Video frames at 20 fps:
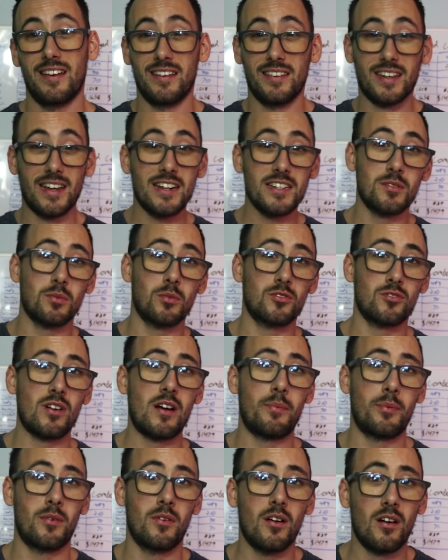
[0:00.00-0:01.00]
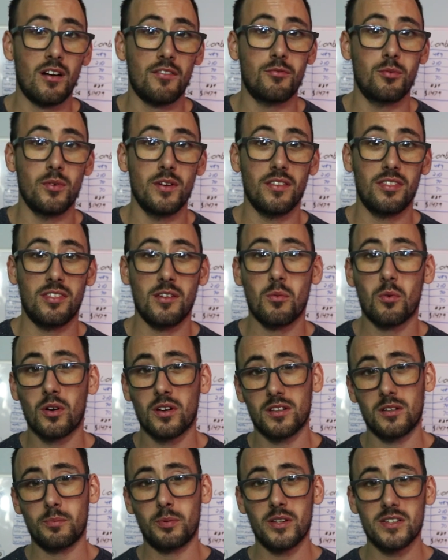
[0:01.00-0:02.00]
And the guys that we're dropping it off with, they
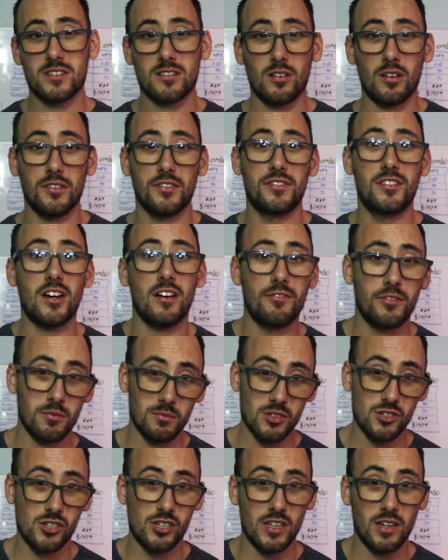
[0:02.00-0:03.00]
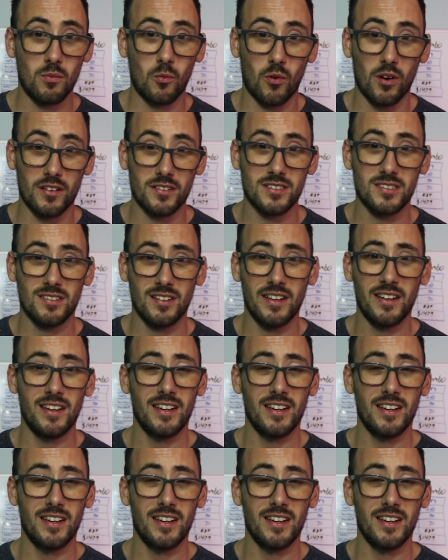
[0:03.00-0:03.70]
work at a place called Duffin Machine Works.